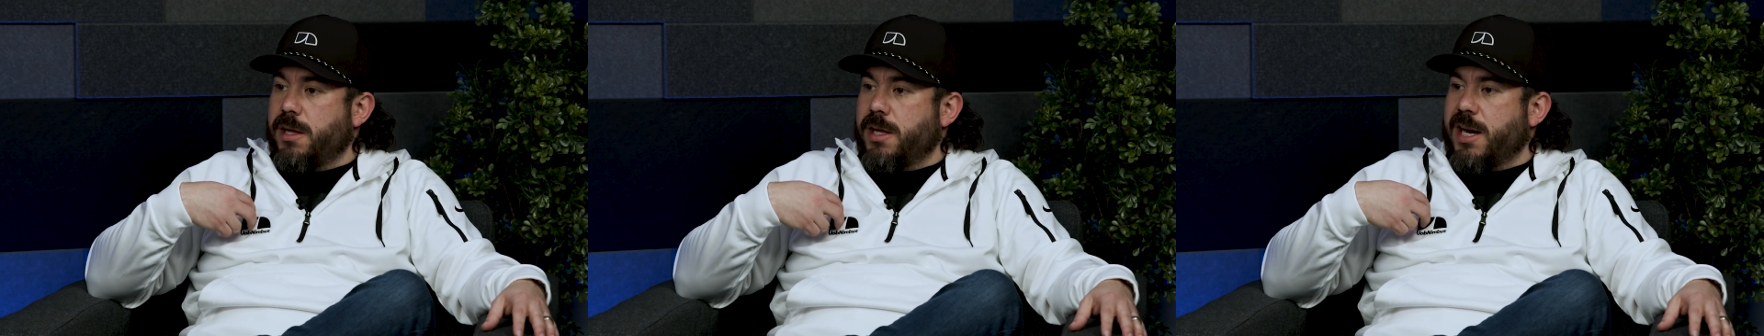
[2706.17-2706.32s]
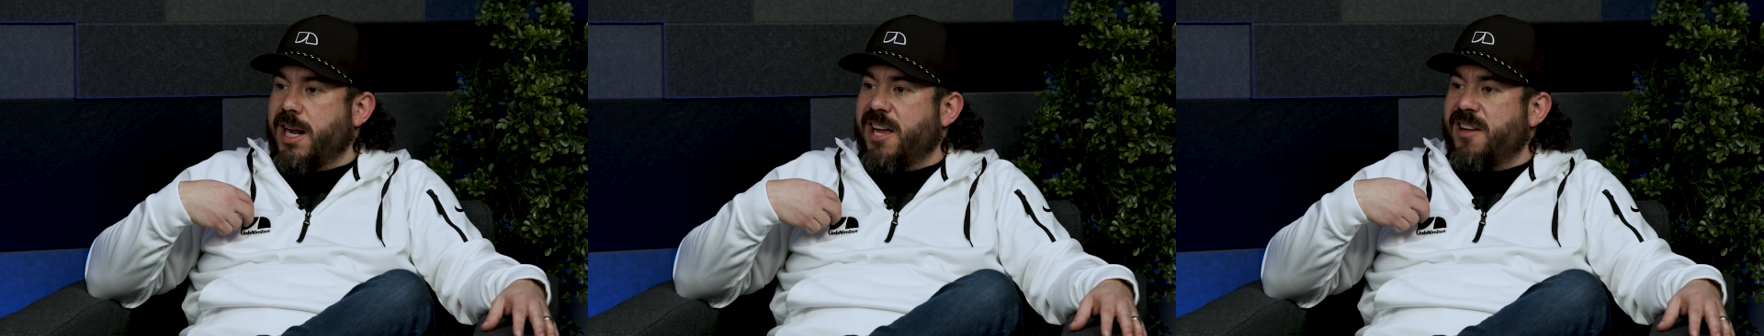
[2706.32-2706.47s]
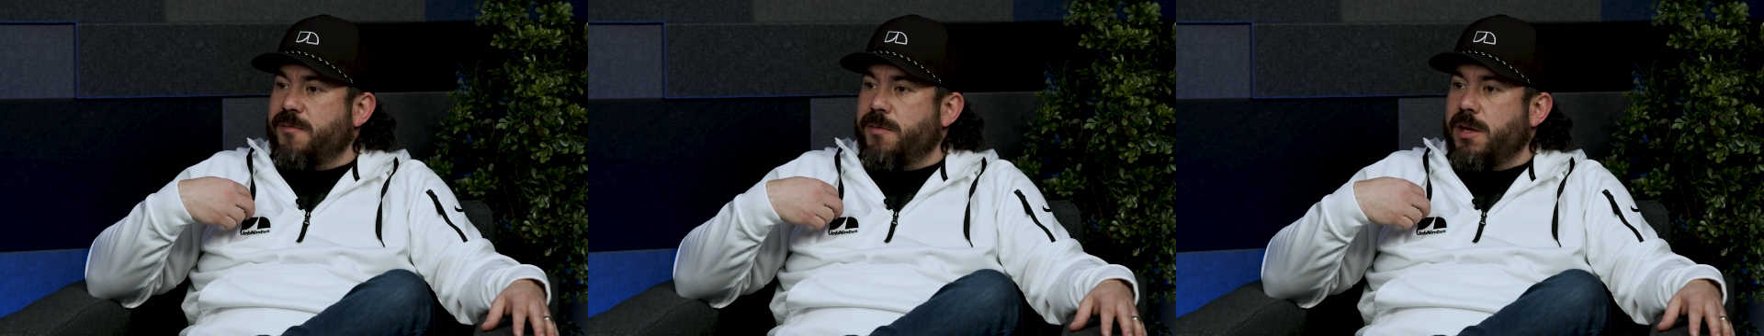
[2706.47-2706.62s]
that
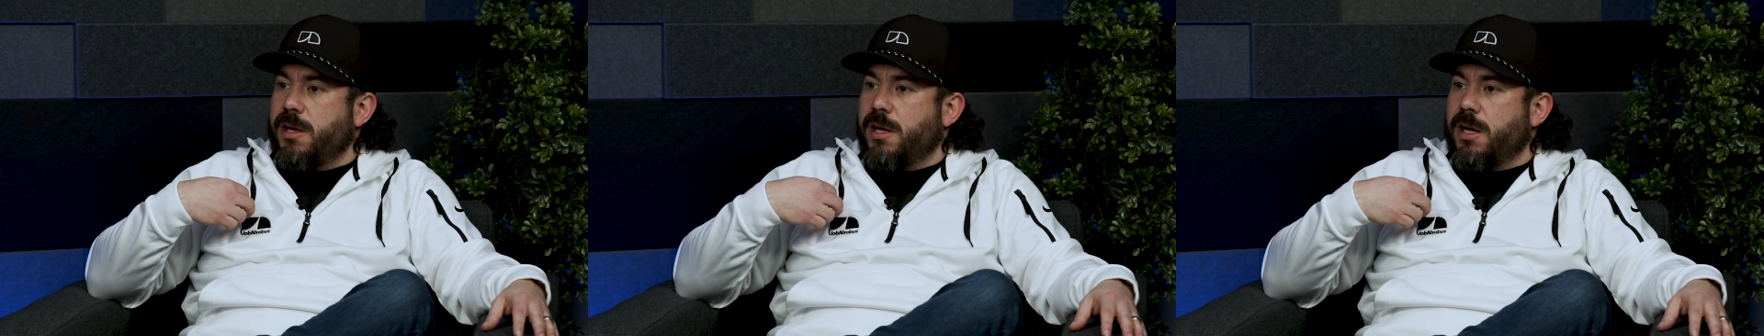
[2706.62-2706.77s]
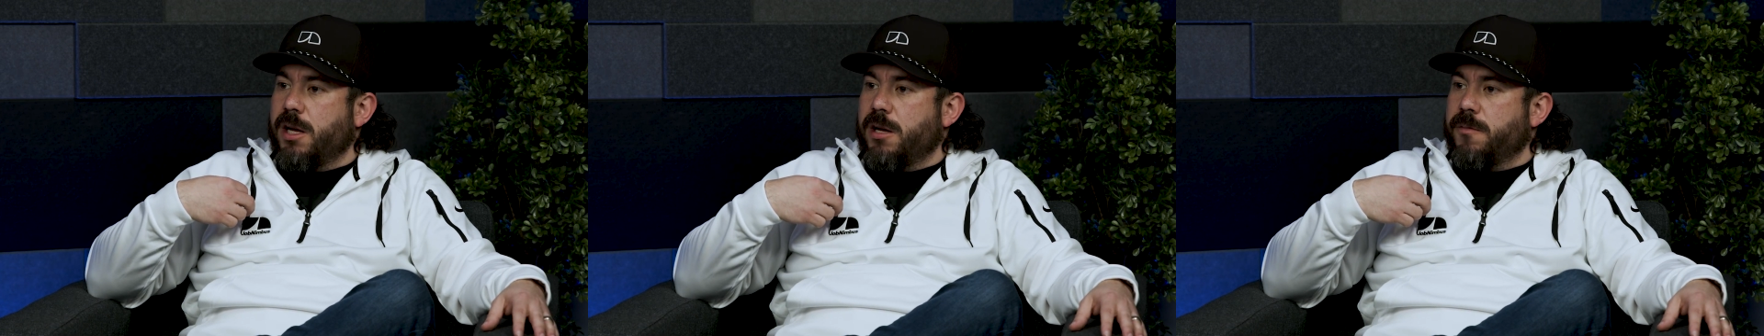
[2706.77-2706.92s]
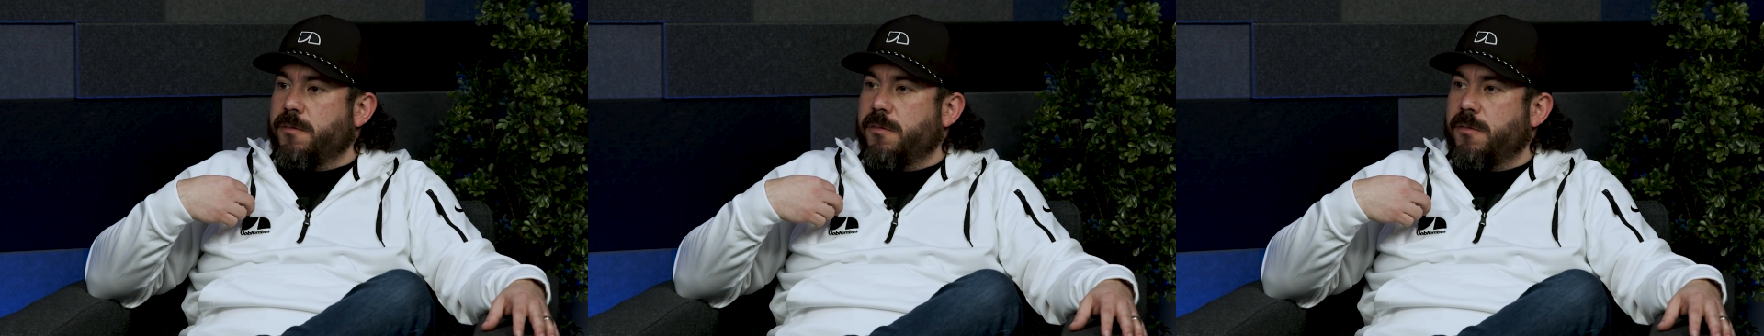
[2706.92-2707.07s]
I have
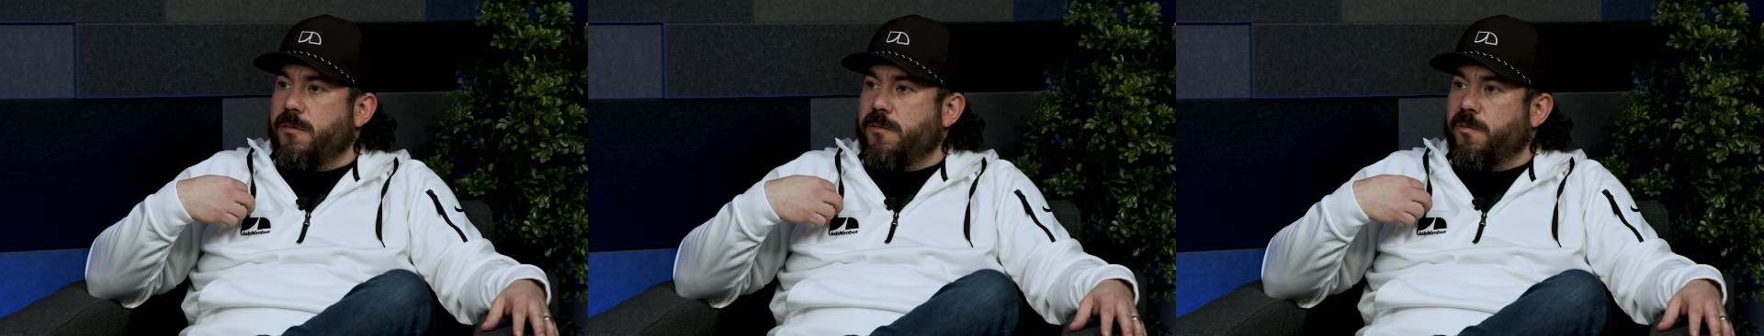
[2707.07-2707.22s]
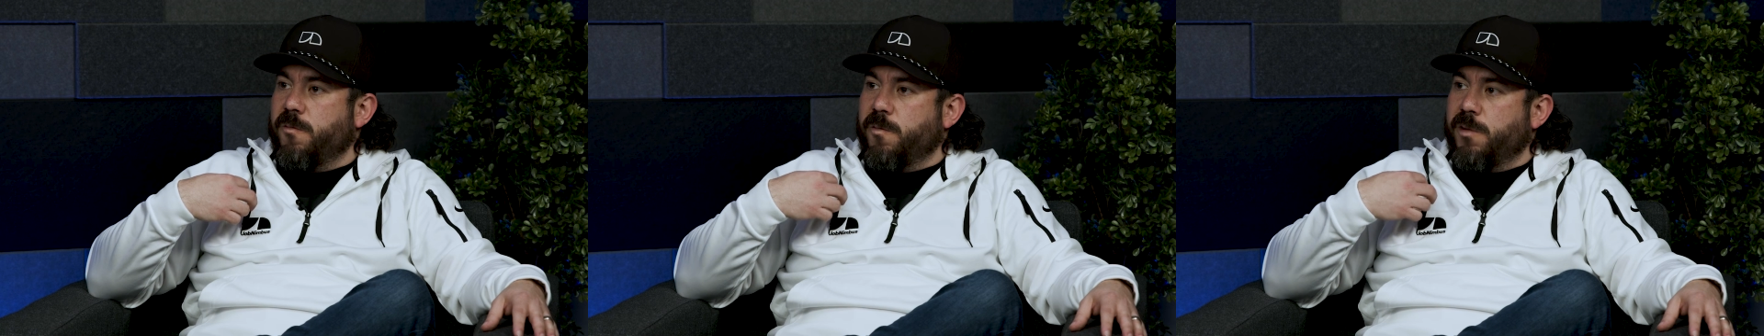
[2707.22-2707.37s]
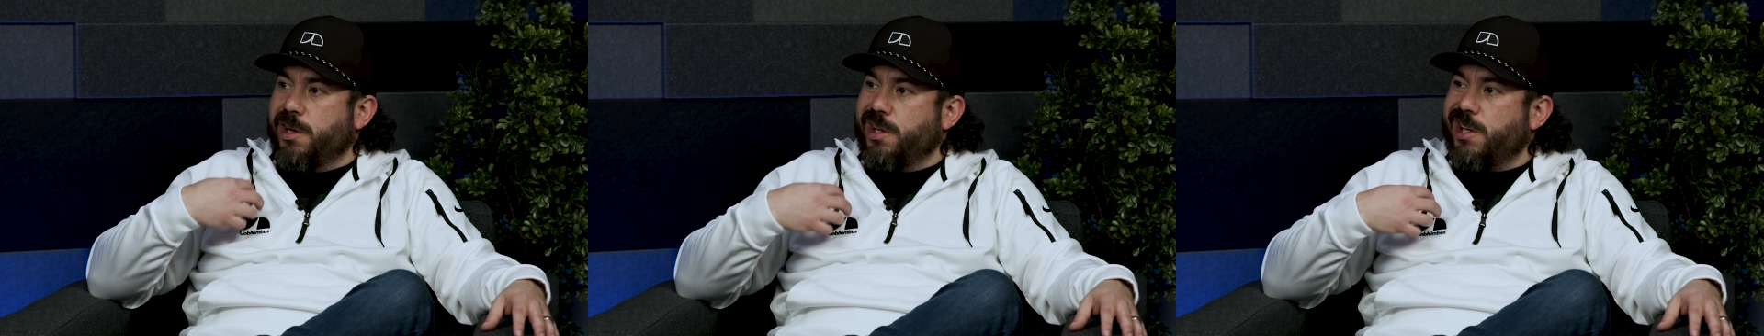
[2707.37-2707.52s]
become
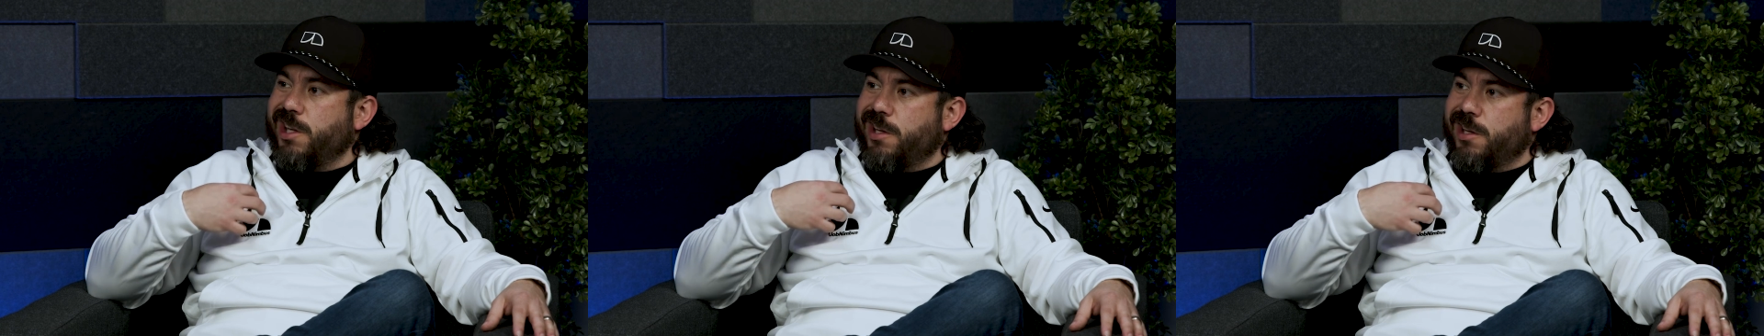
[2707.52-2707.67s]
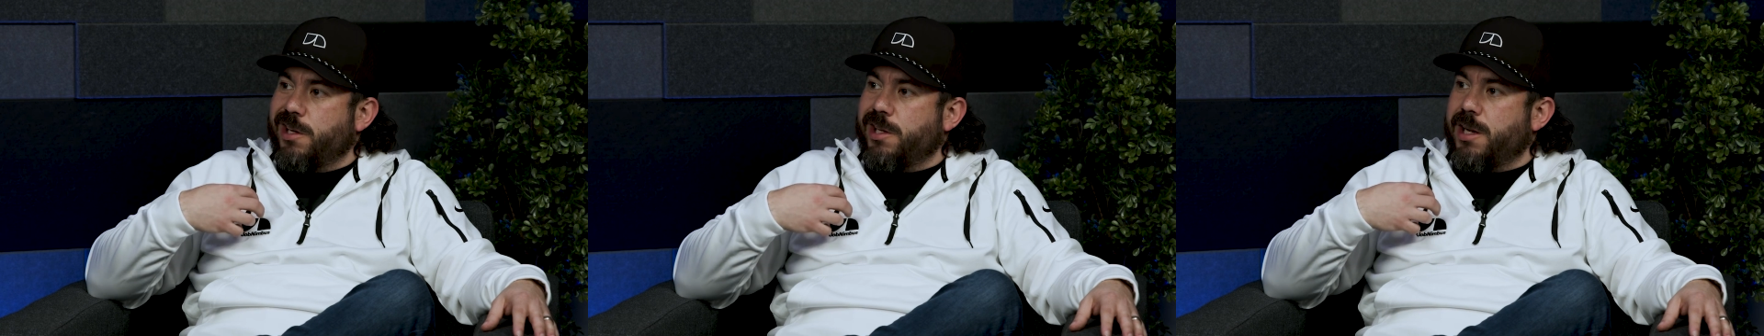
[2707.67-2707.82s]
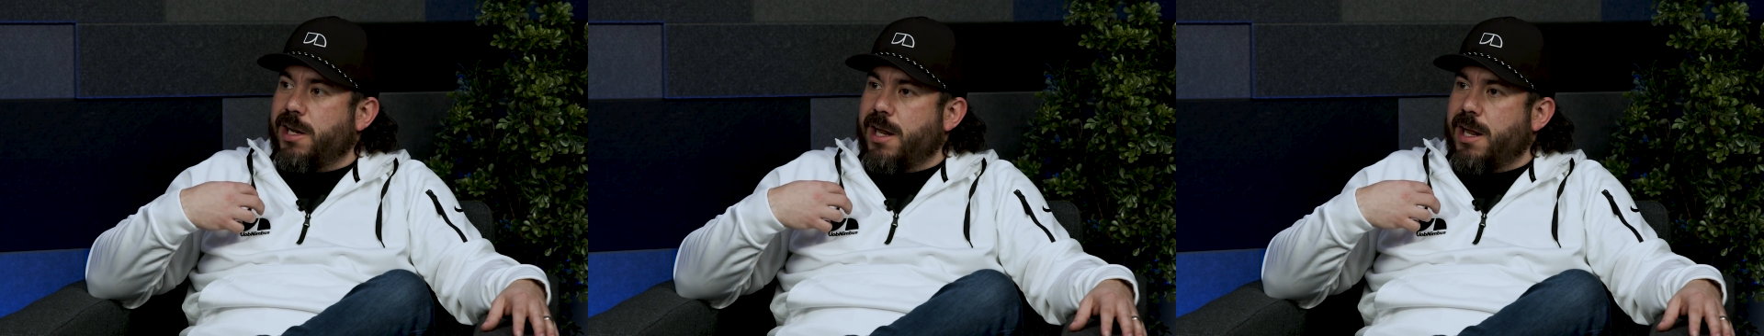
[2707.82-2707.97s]
really
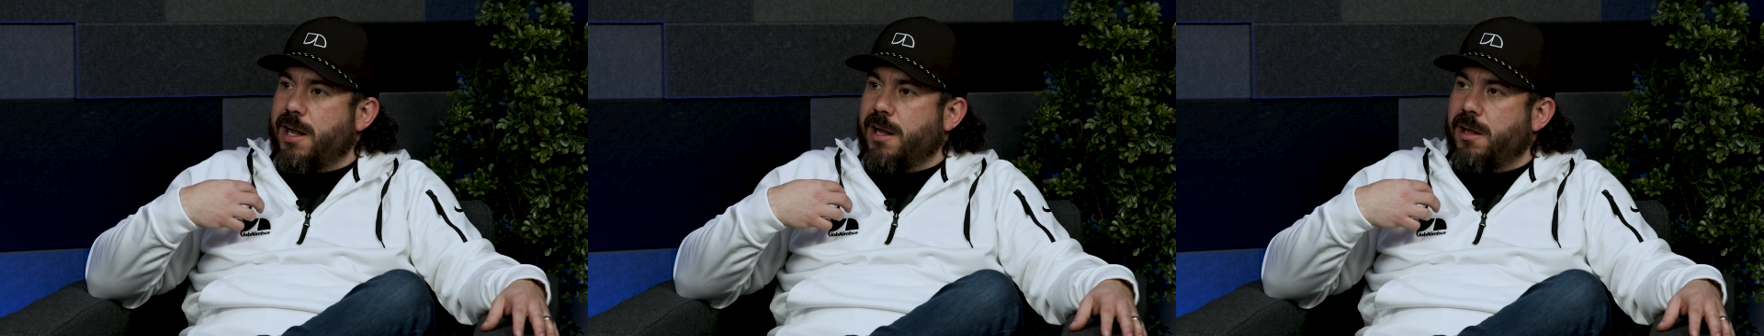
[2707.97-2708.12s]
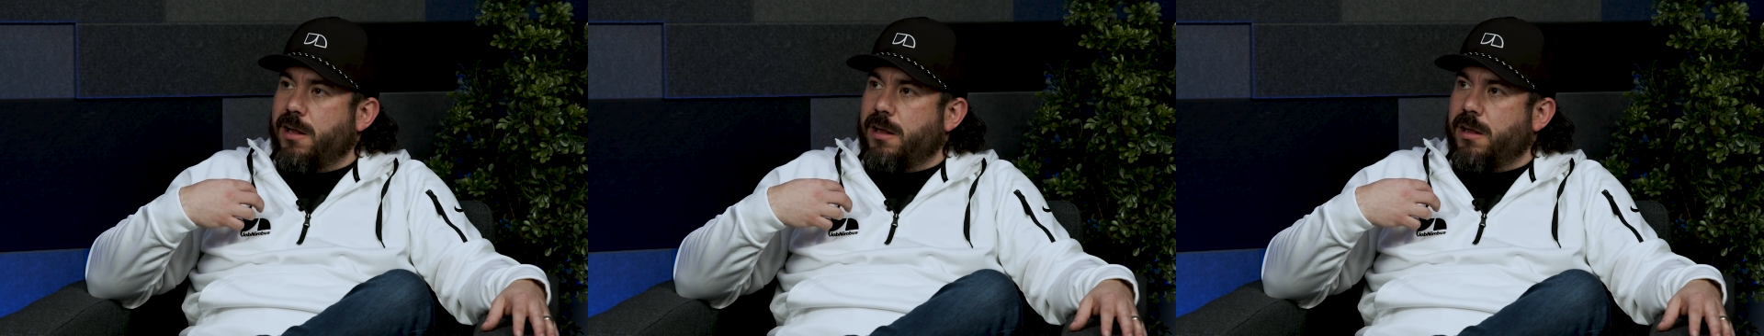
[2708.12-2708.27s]
good at